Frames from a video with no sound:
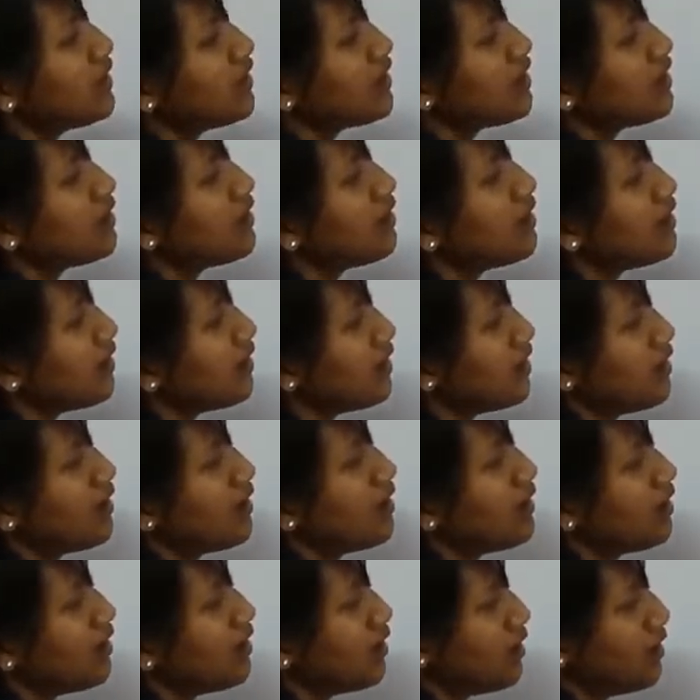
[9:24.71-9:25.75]

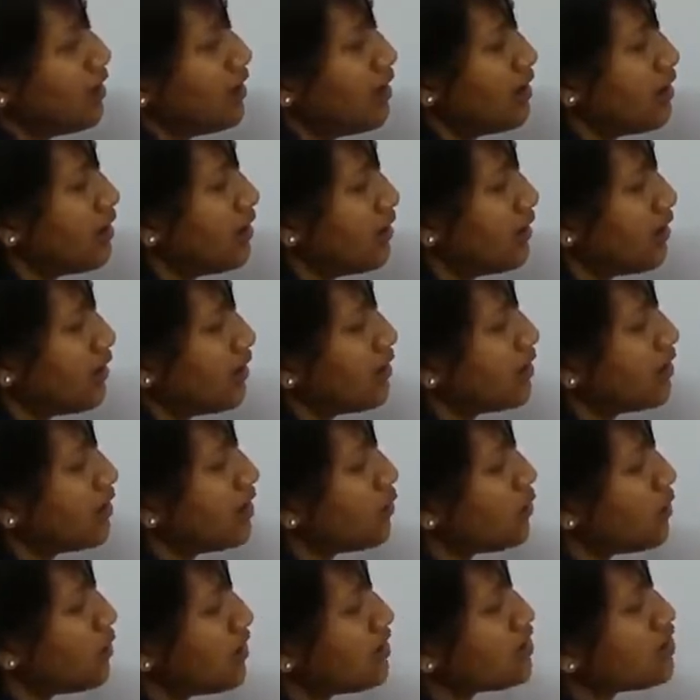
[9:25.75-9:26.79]

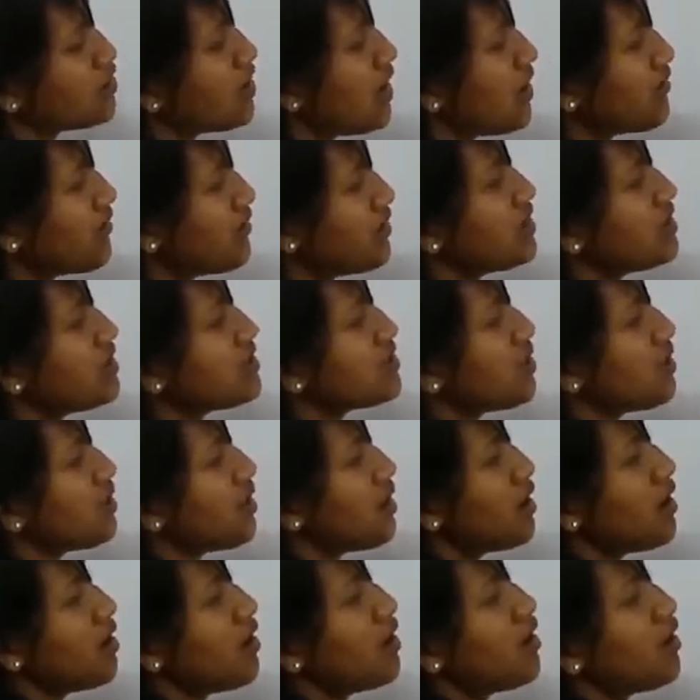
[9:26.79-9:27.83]
Okay, where it travels
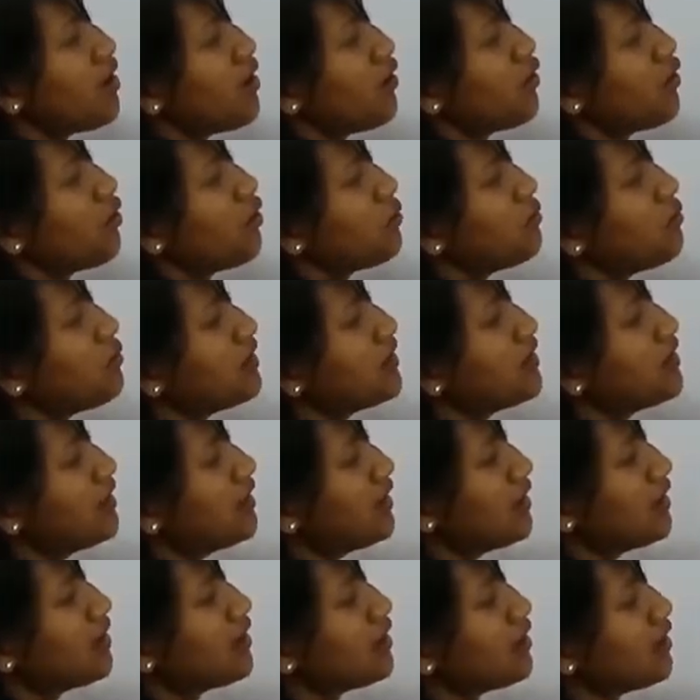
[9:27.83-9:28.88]

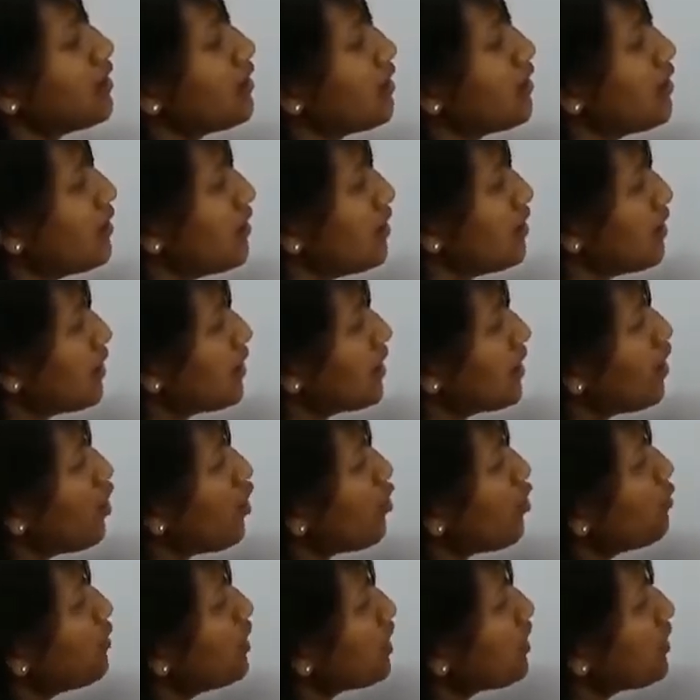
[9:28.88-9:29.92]
obliquely. Okay,
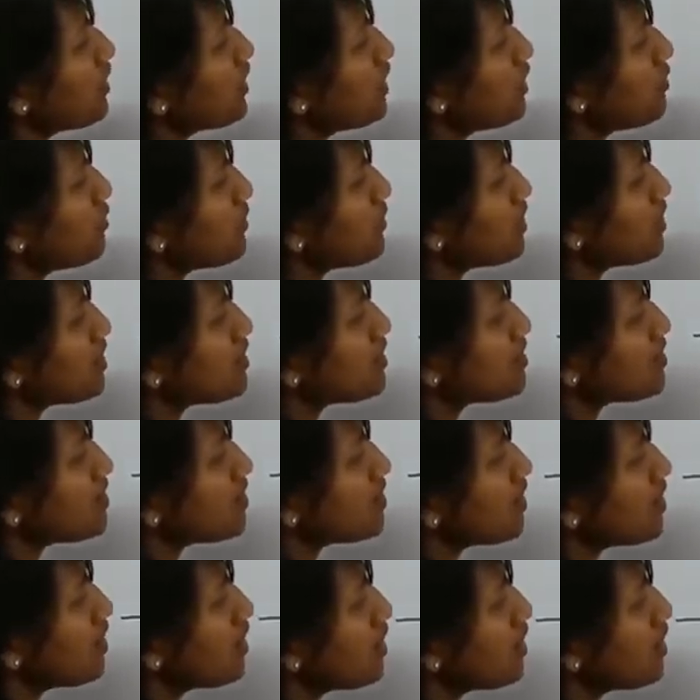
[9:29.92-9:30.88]
obliquely means